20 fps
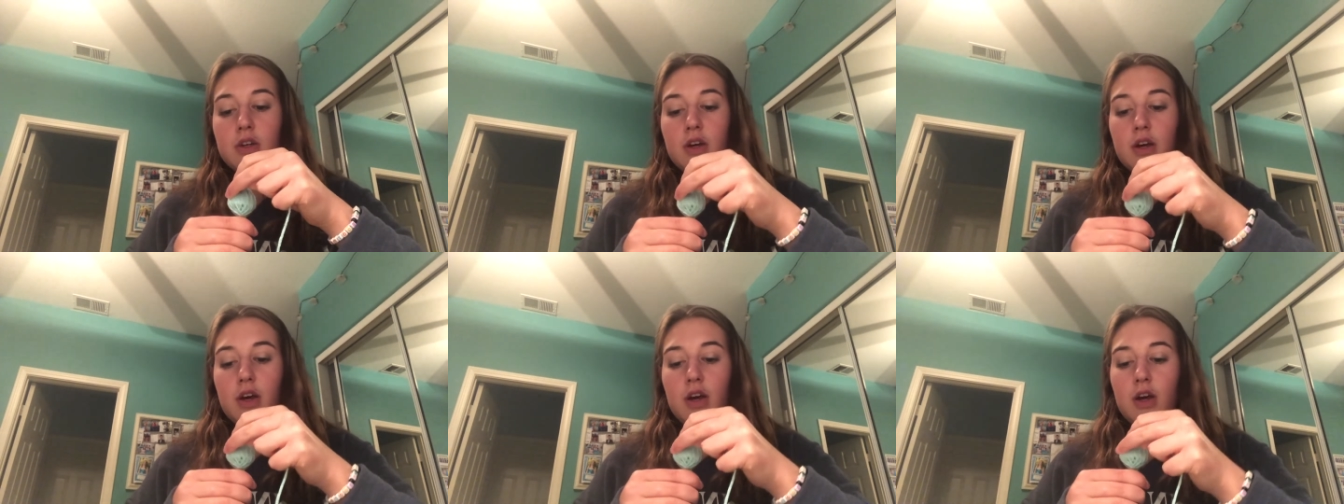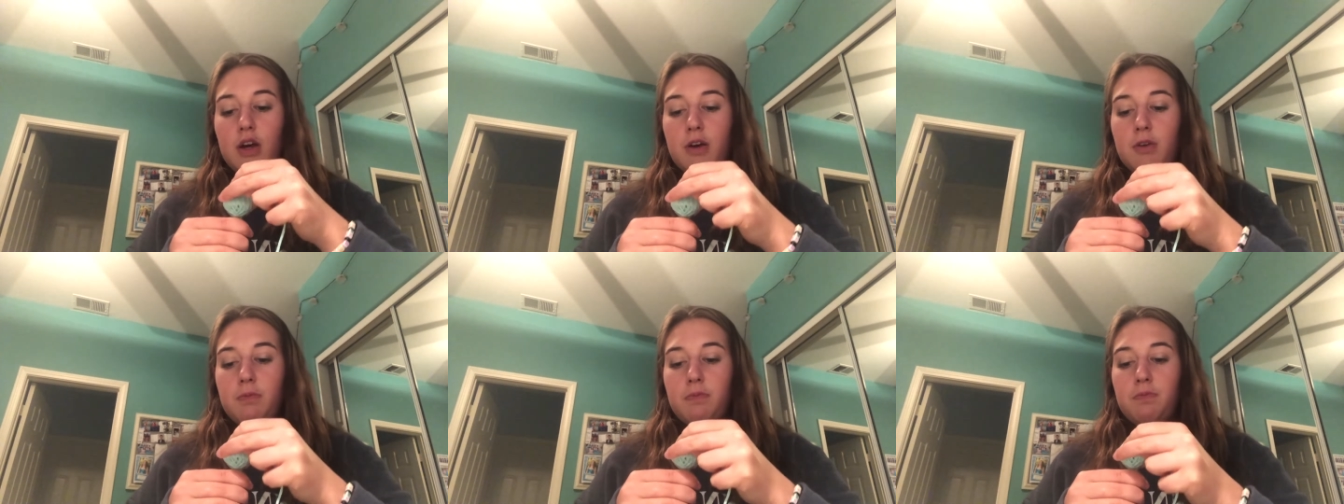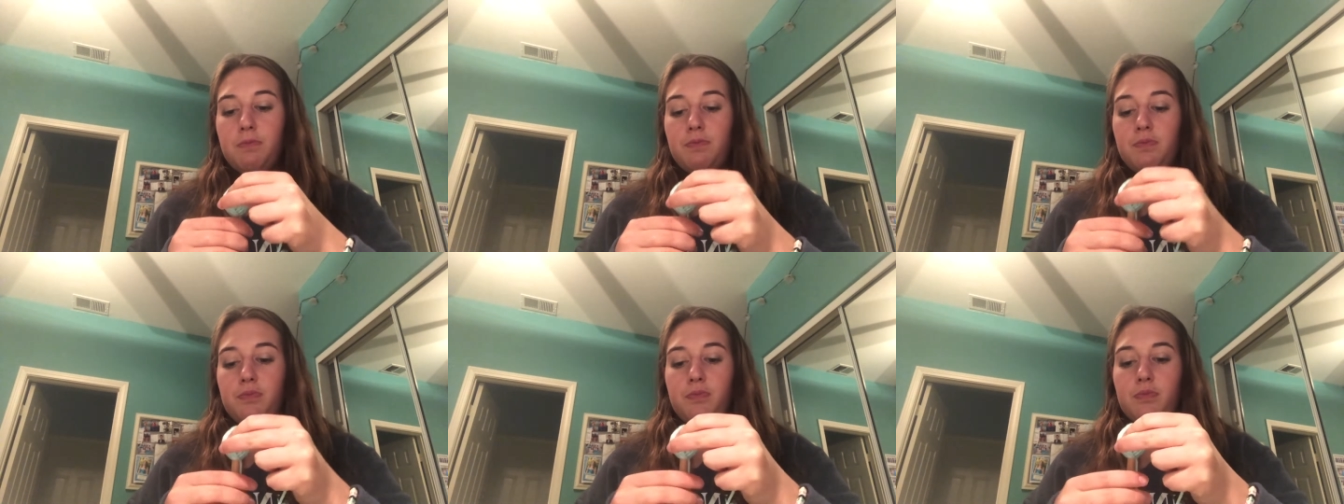
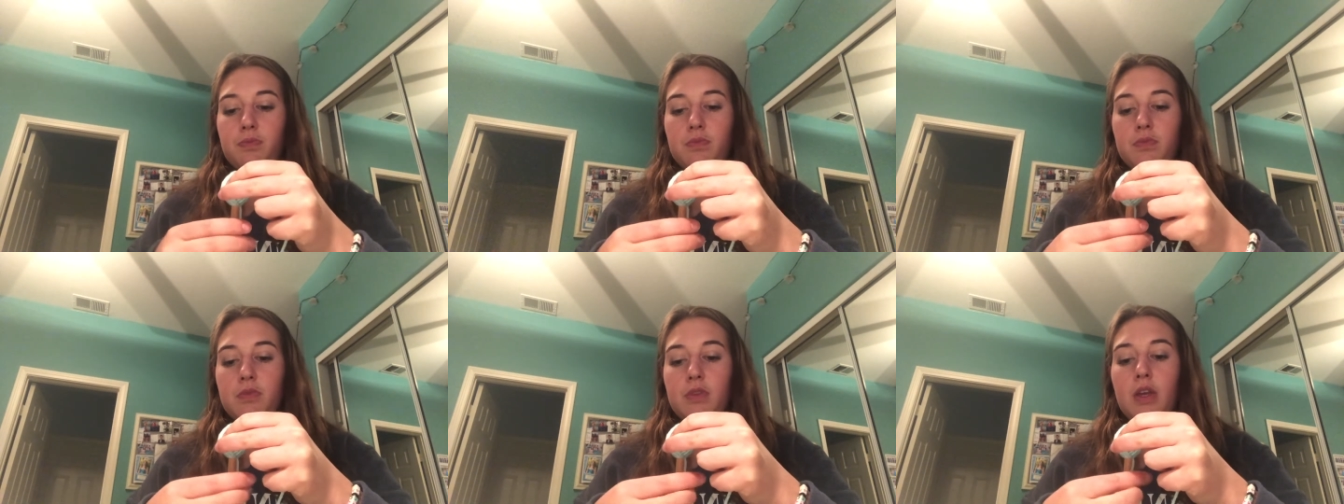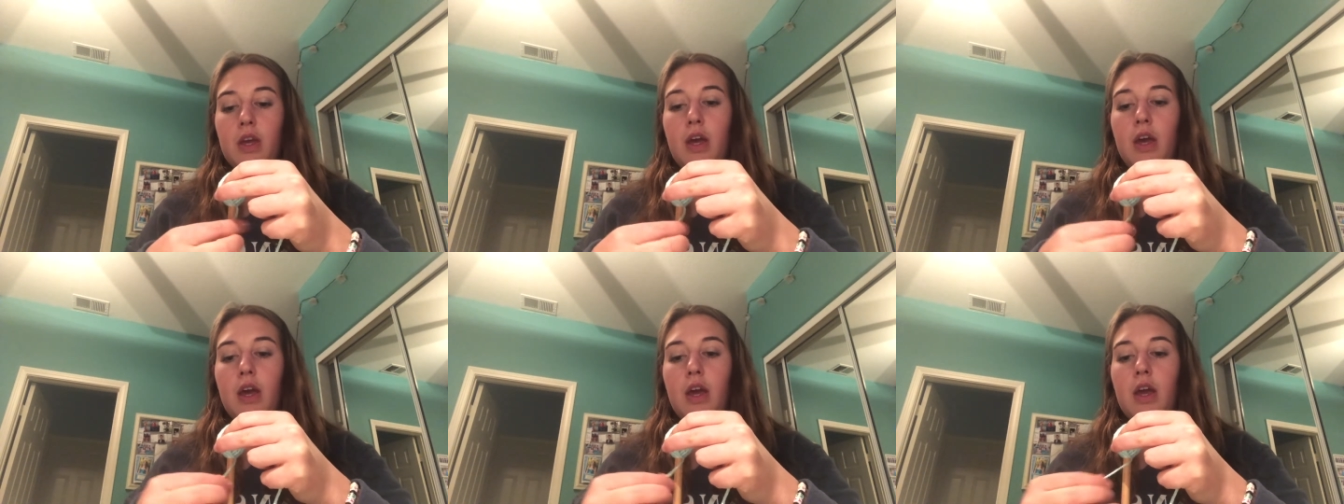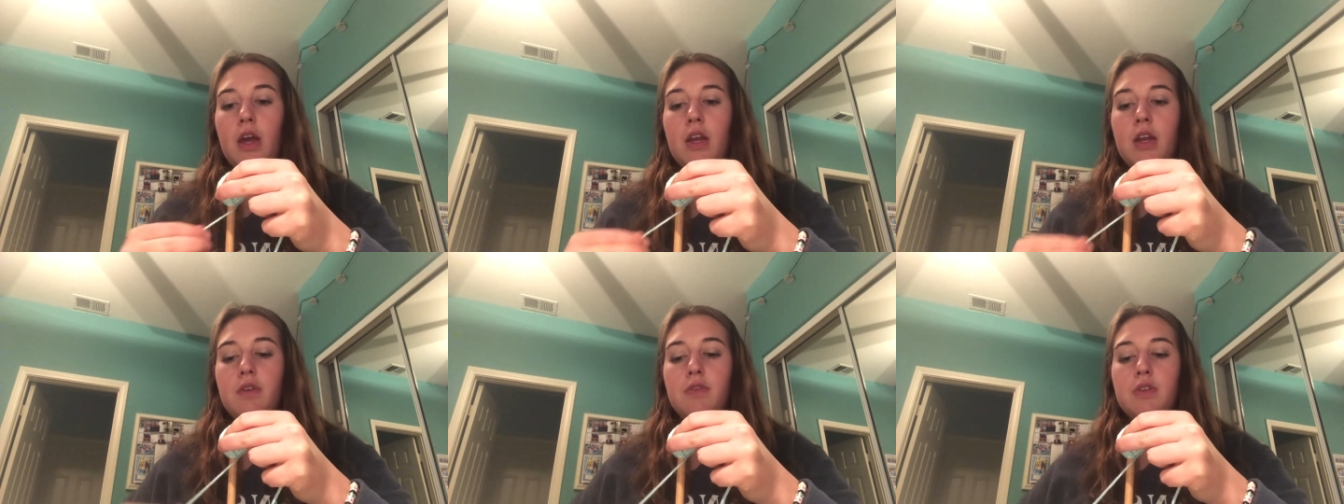and
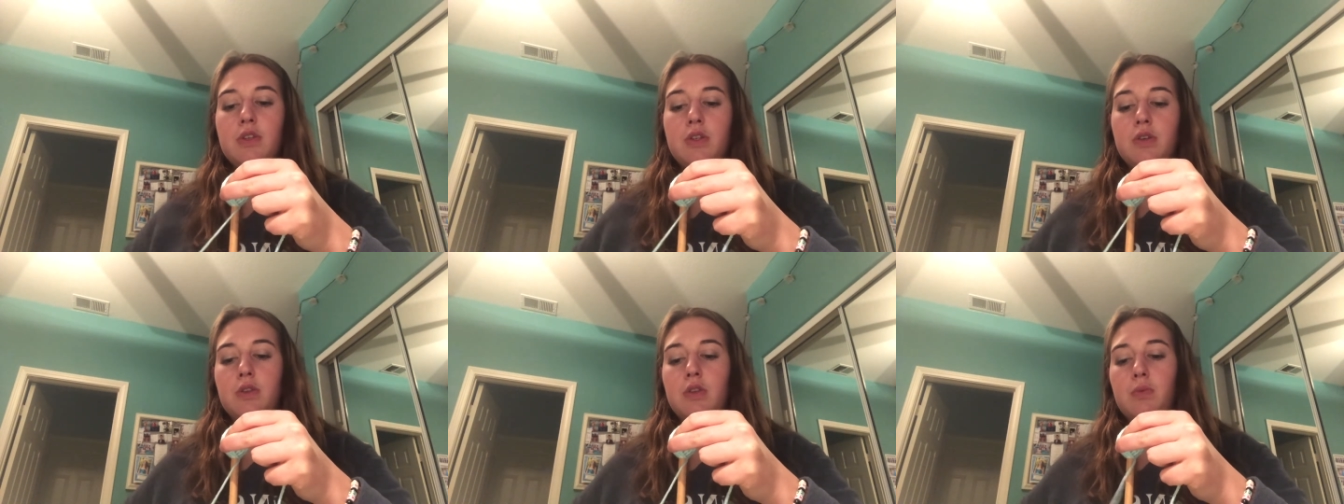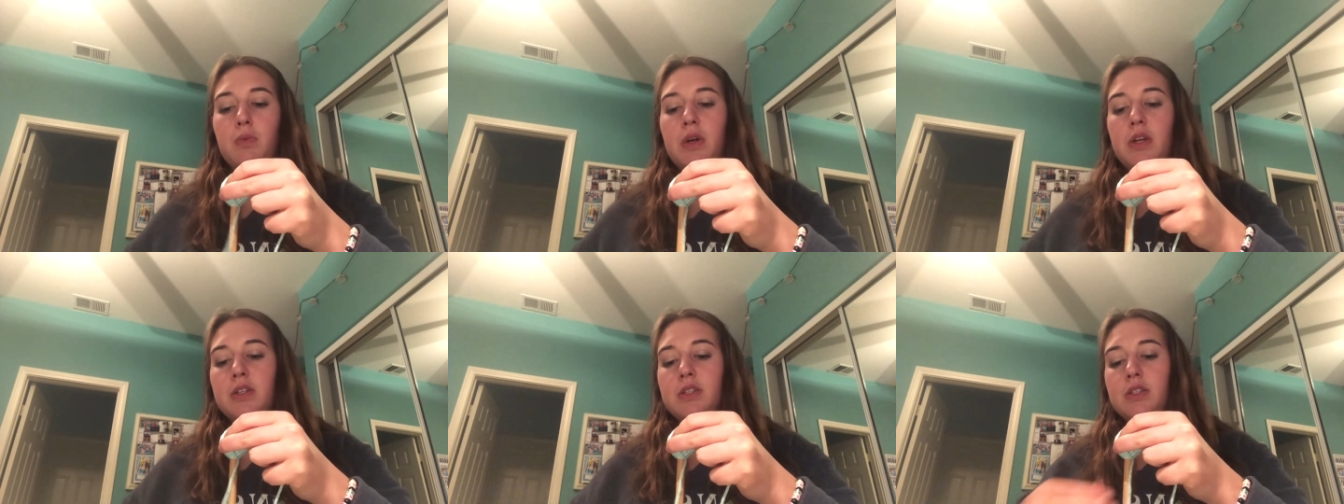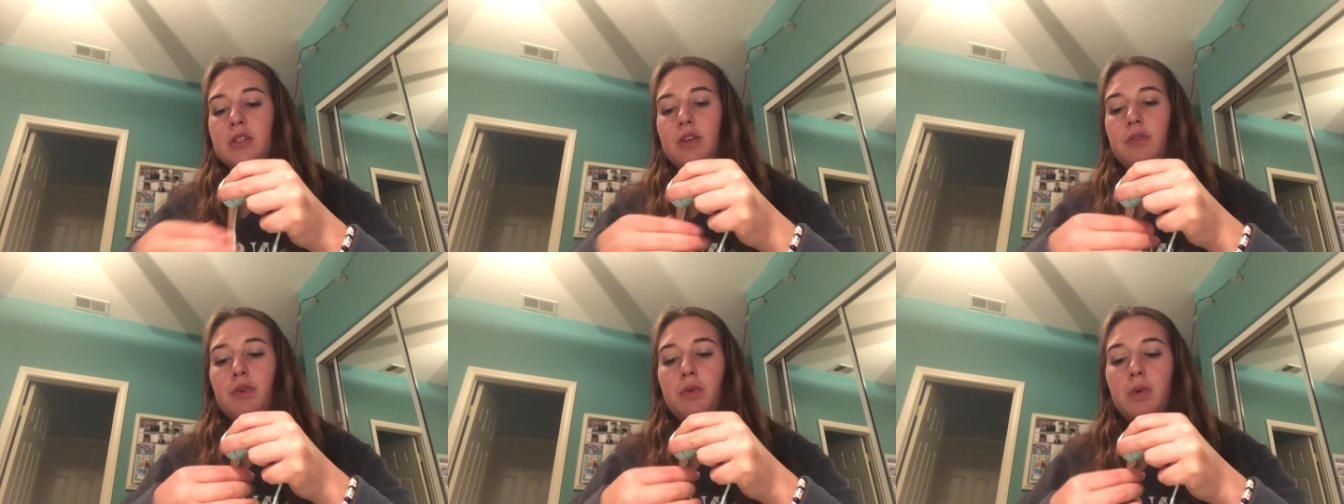even to the
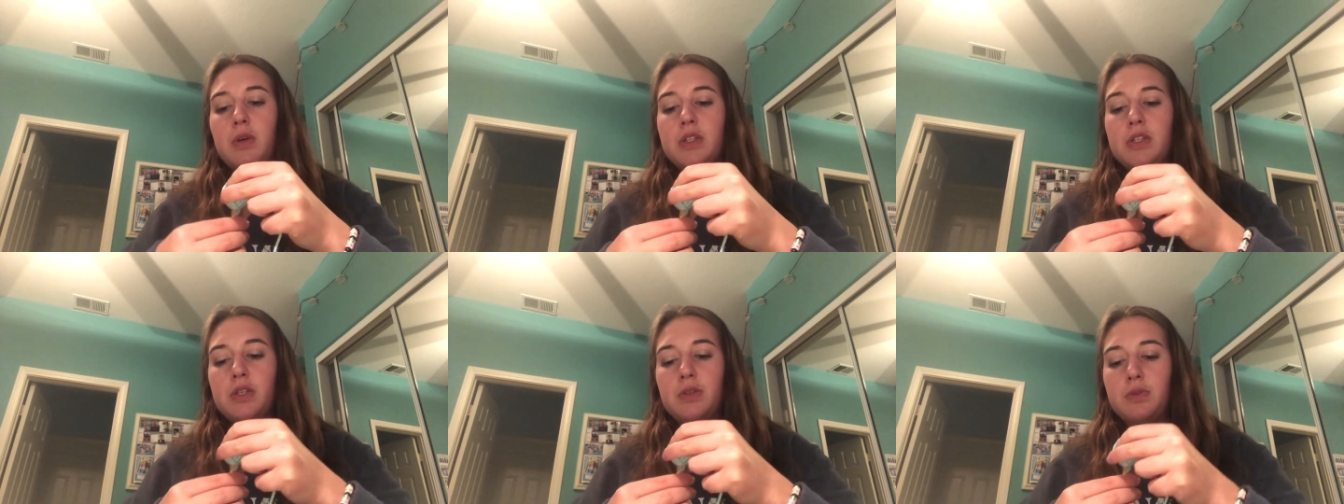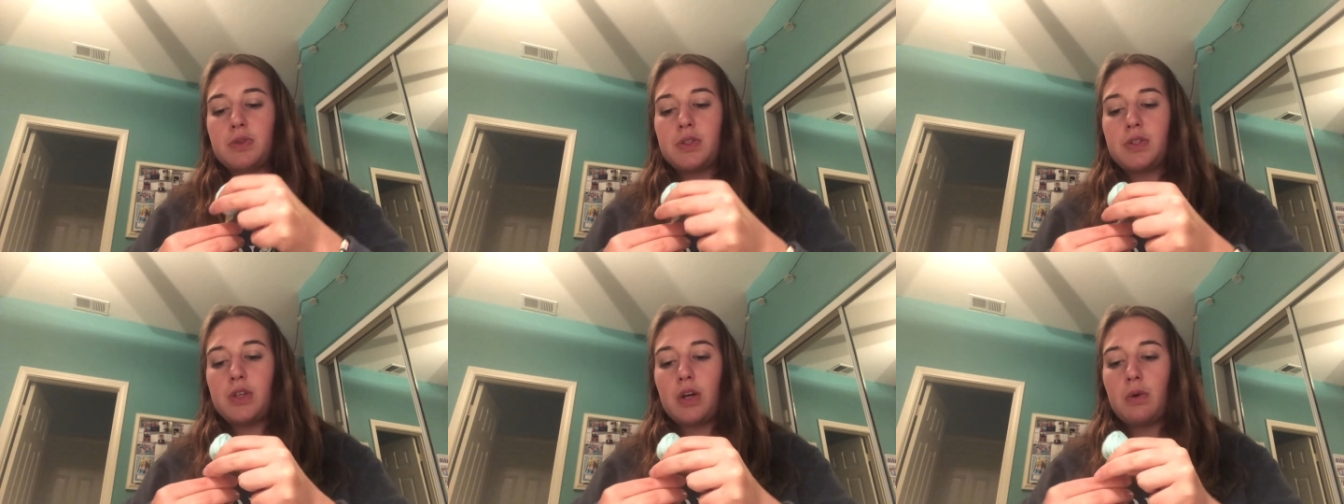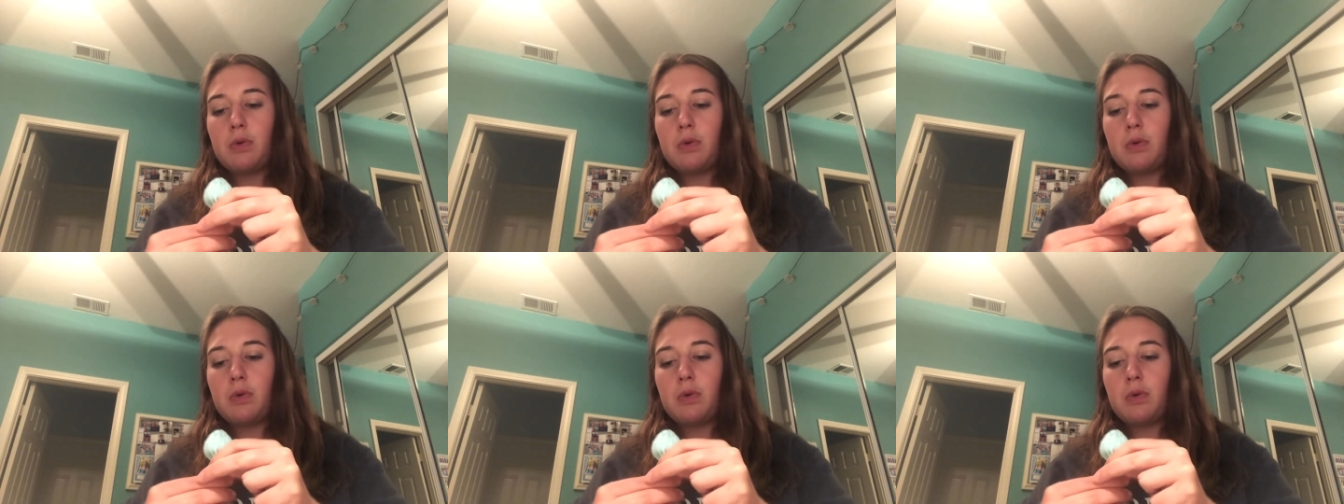different ways that you sew